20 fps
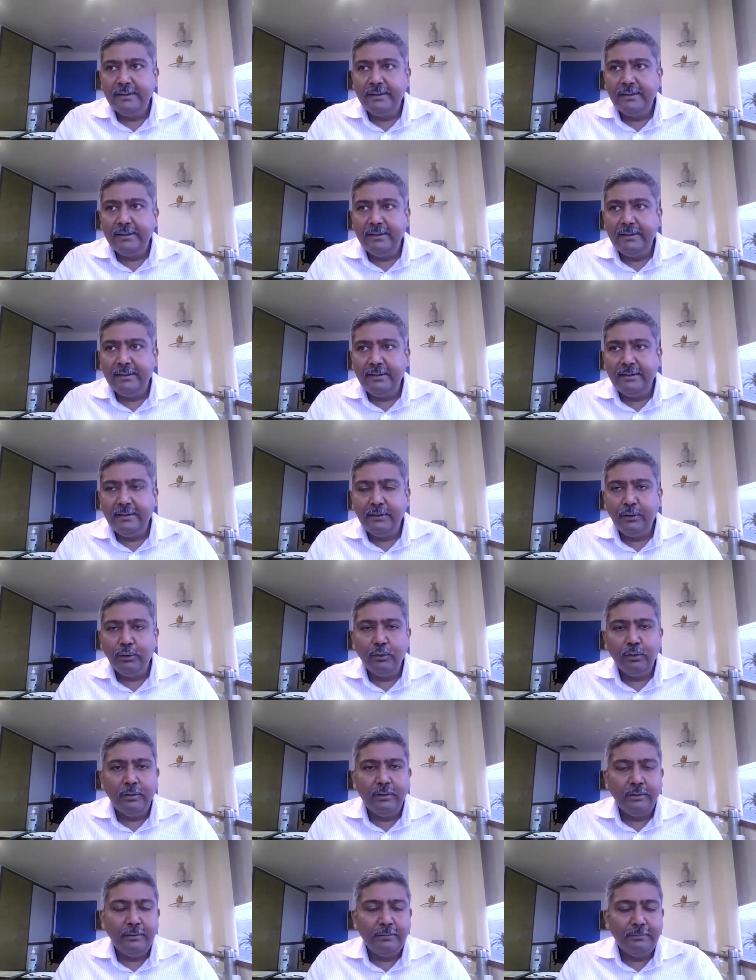
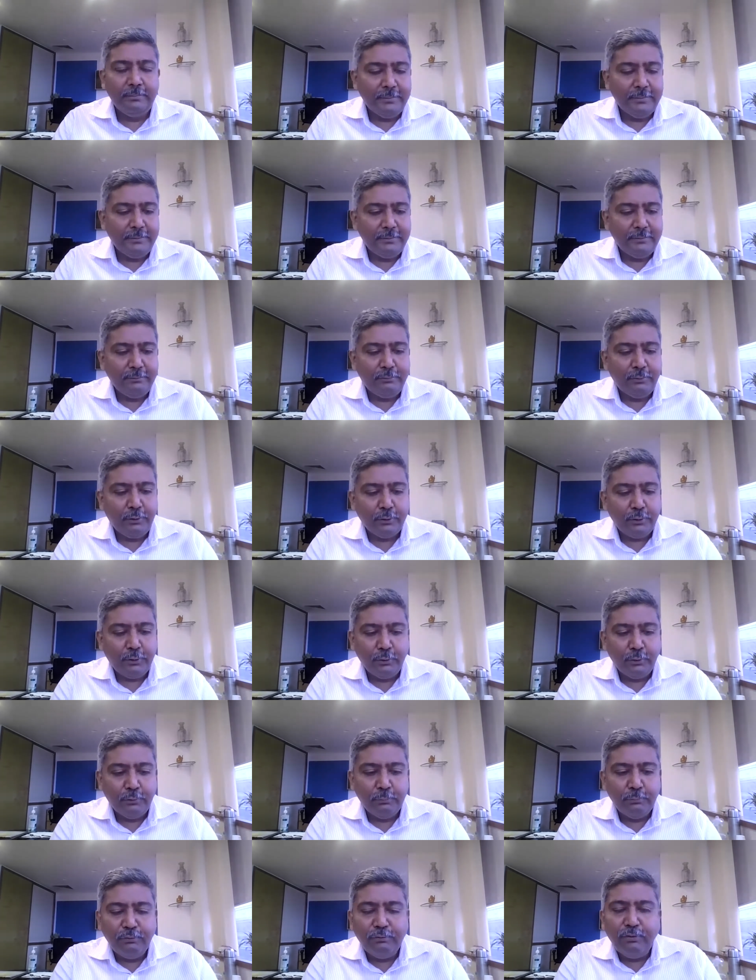for
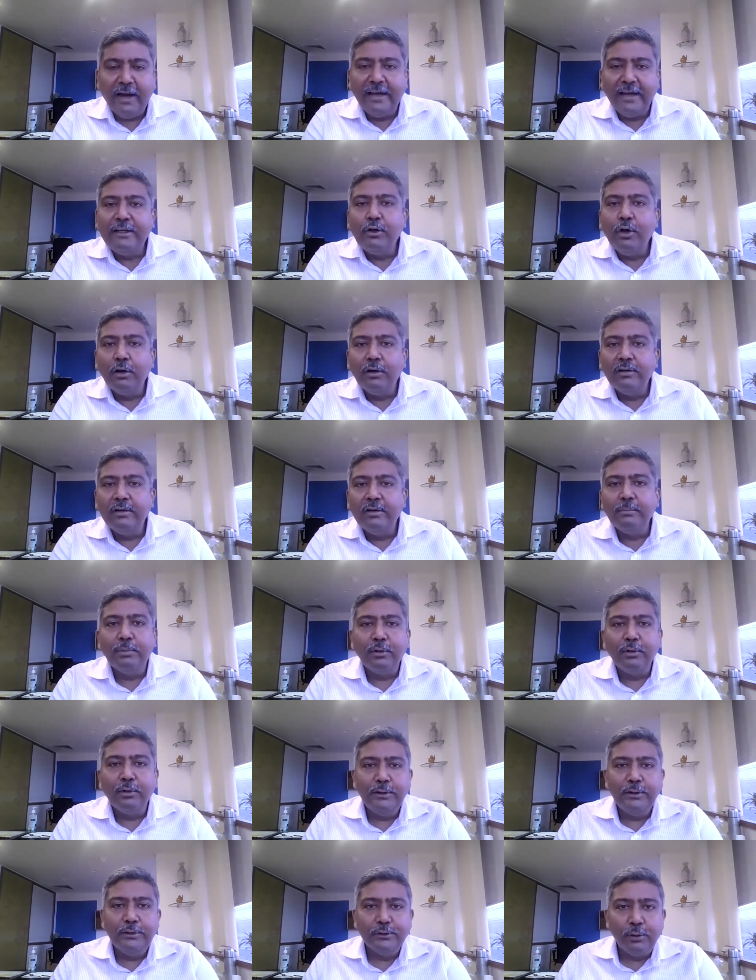your white collar
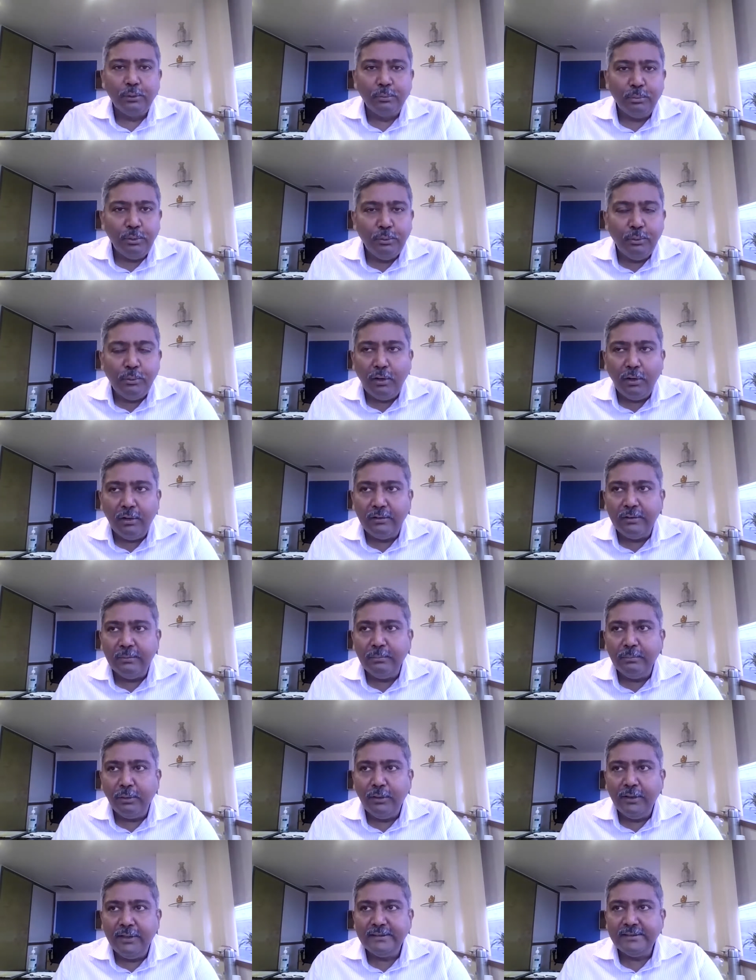employees or blue collar
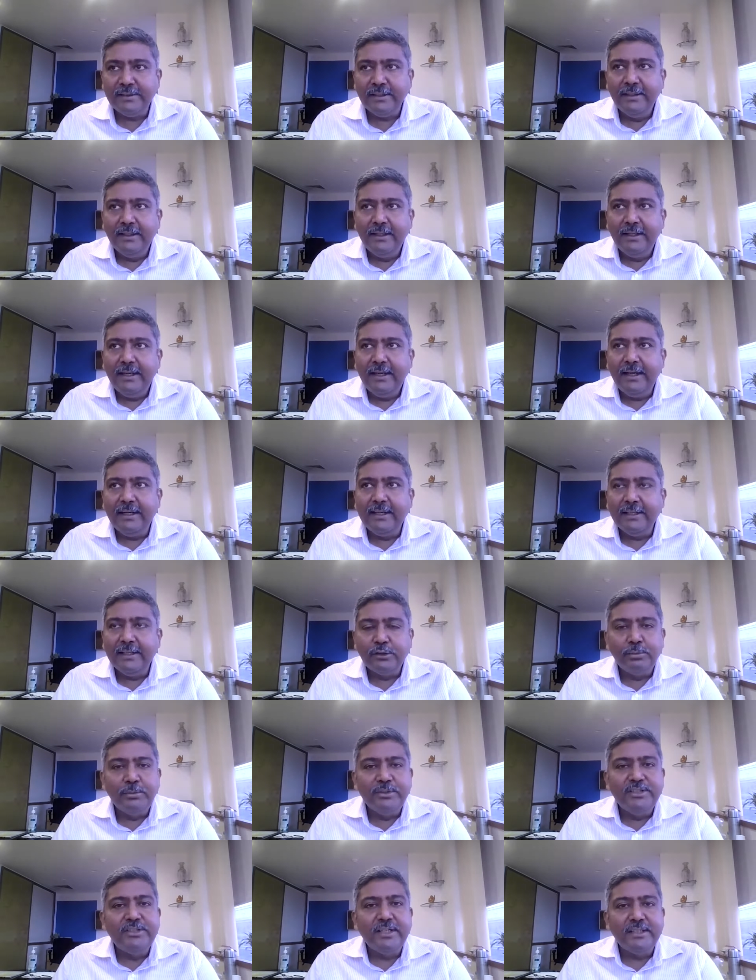employees, it has
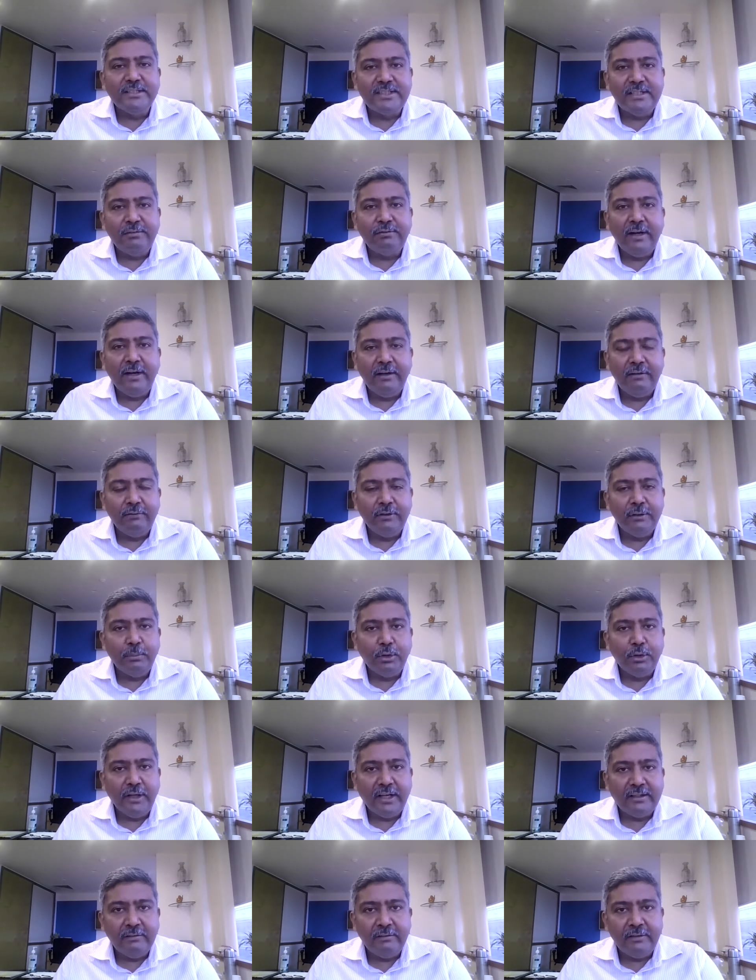to be justified with
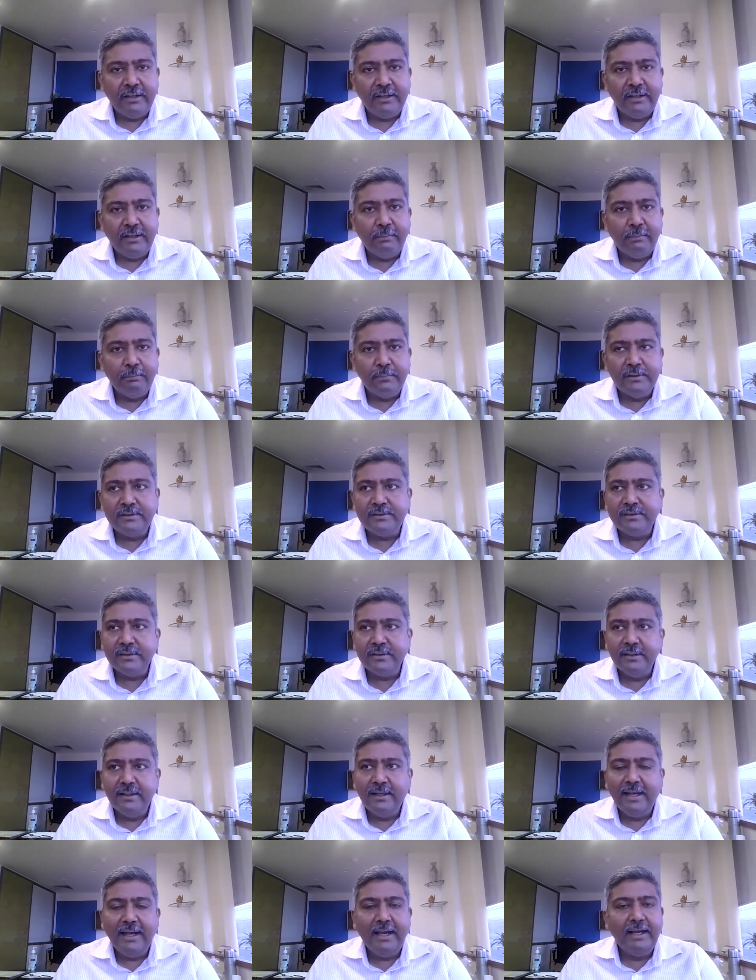productivity numbers
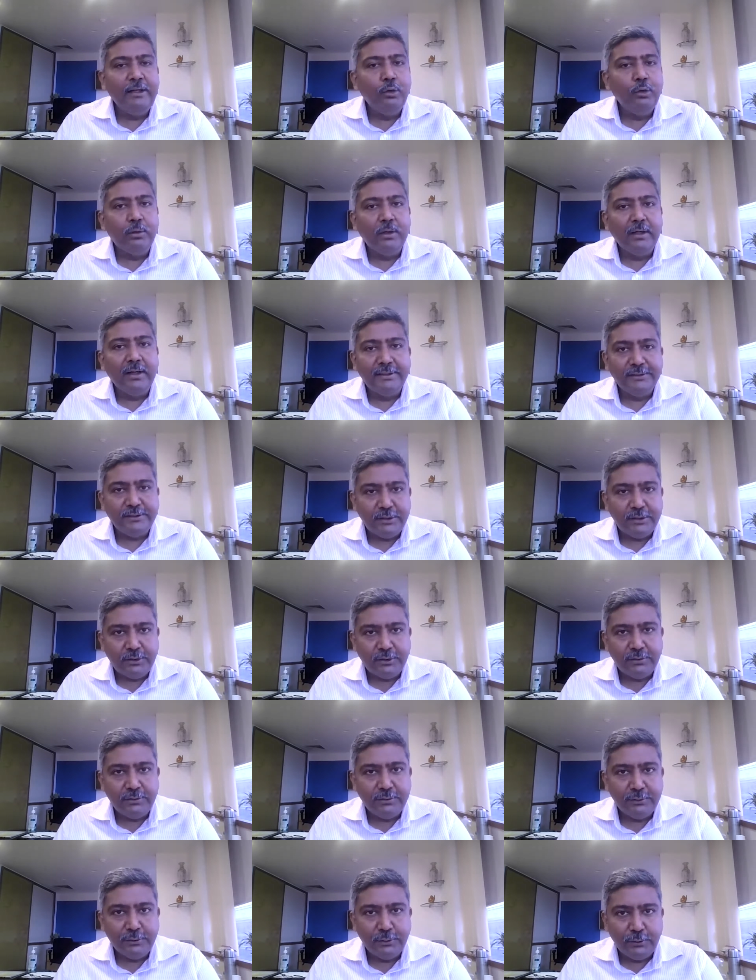and
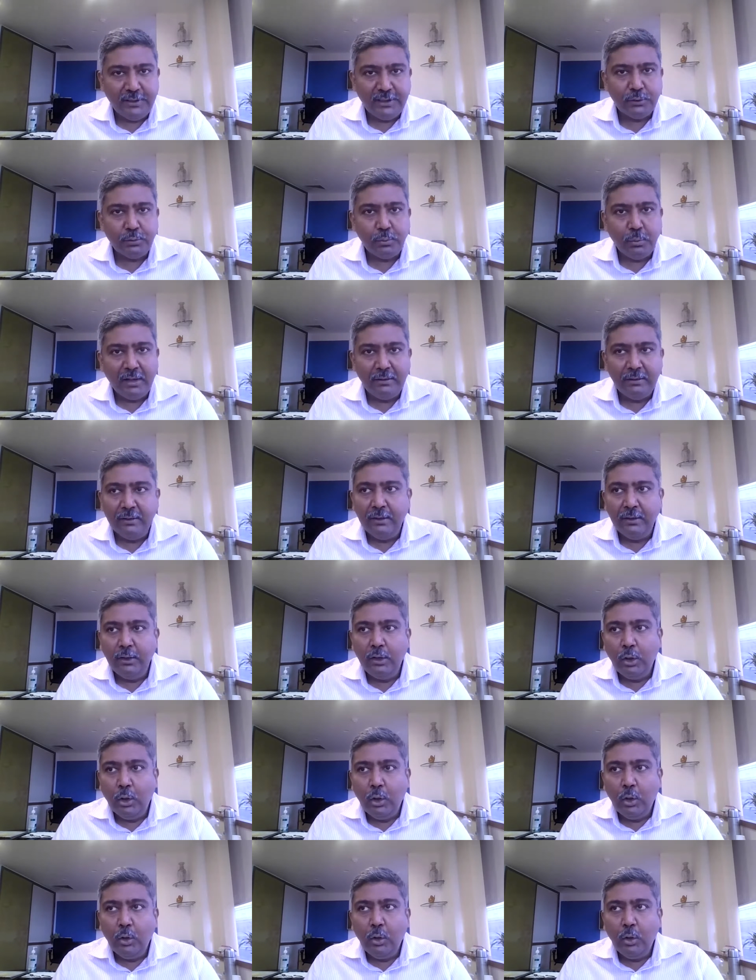utilization. So that's one.
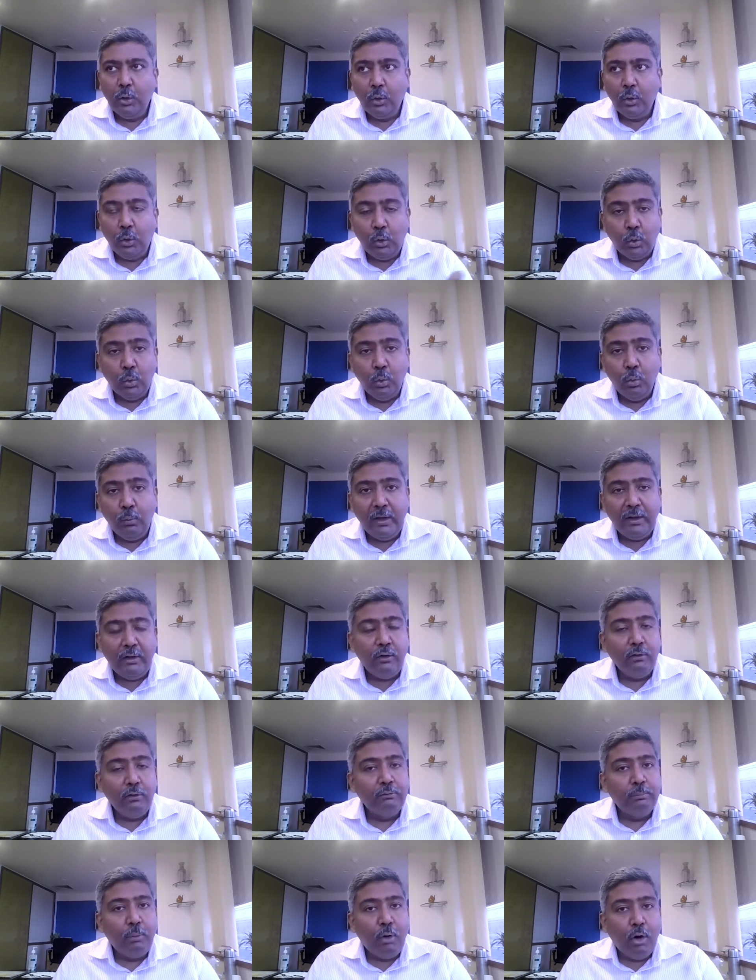Two, when
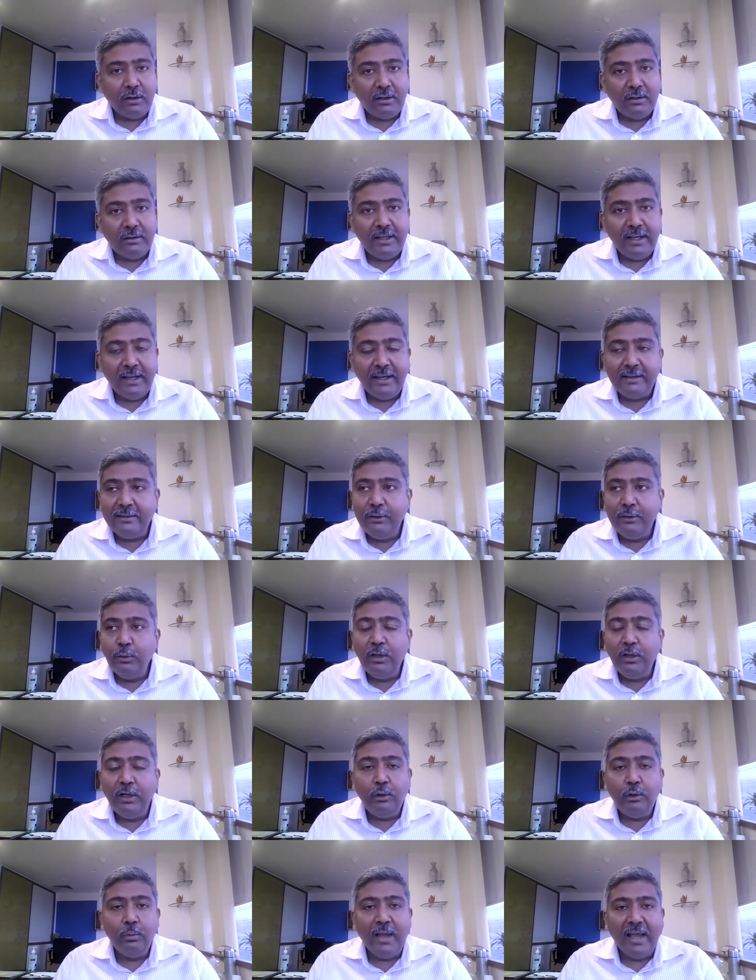you have bought a tech, you
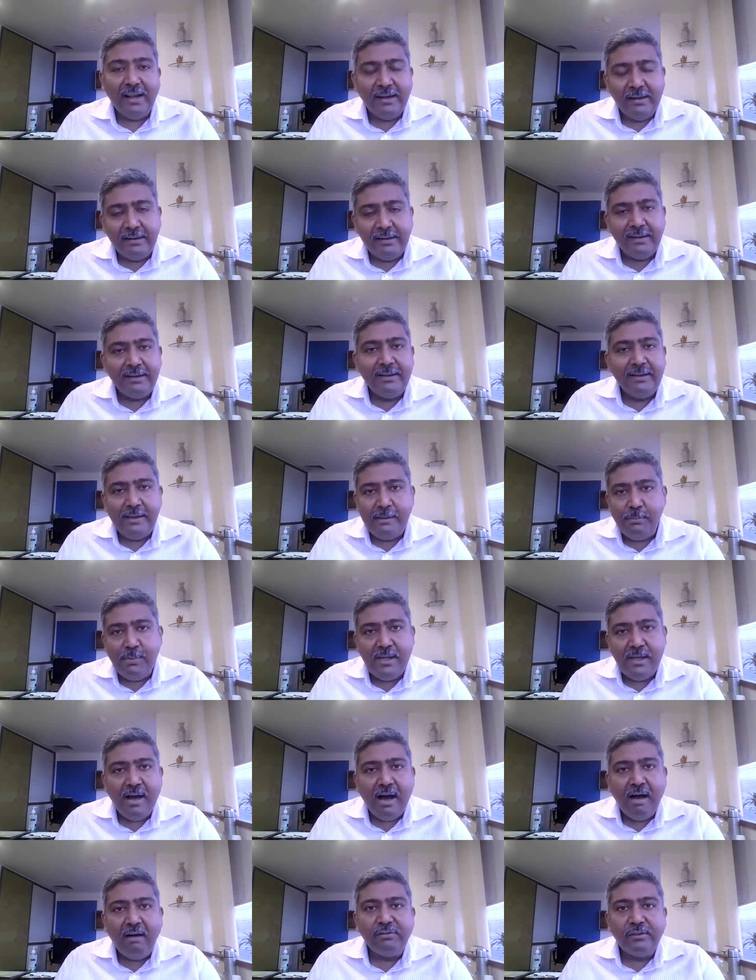need to heretically
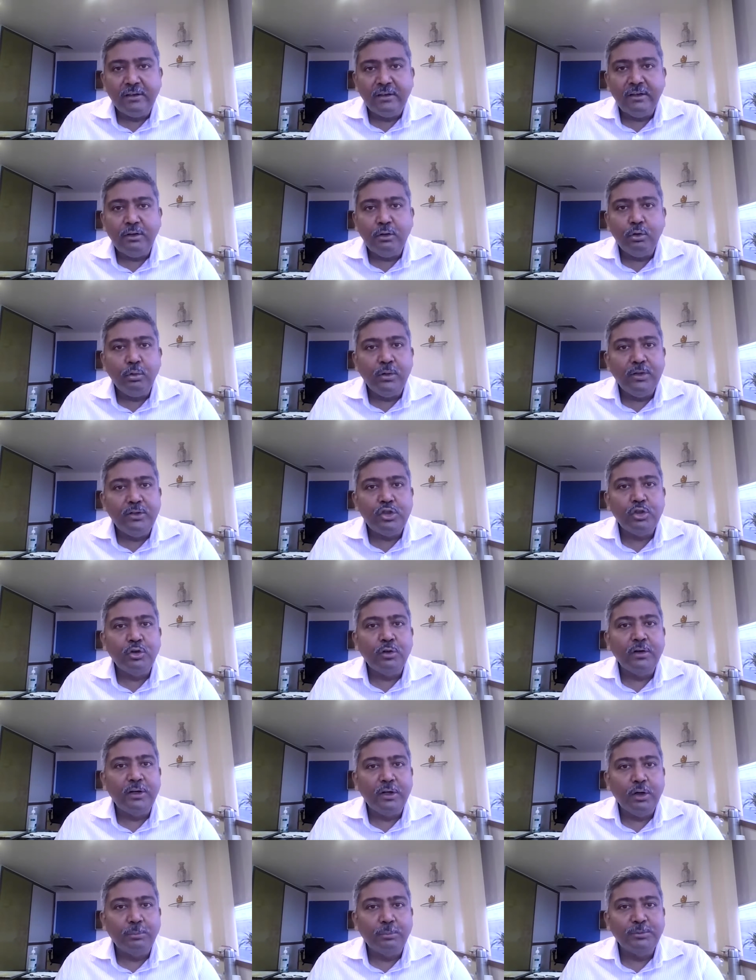be after it to
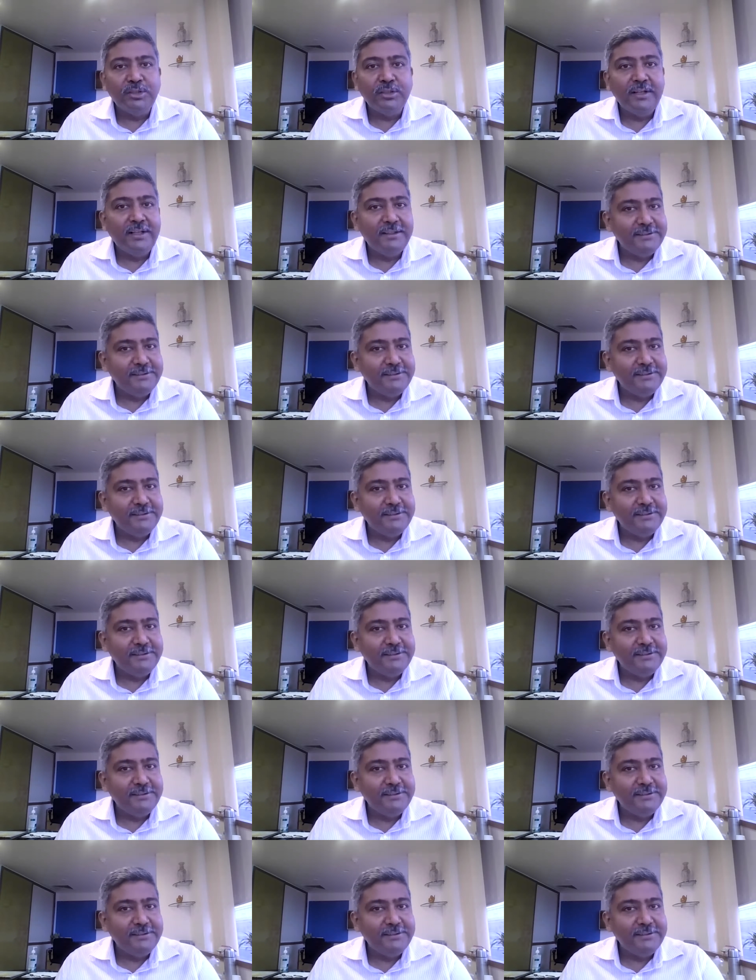ensure adoption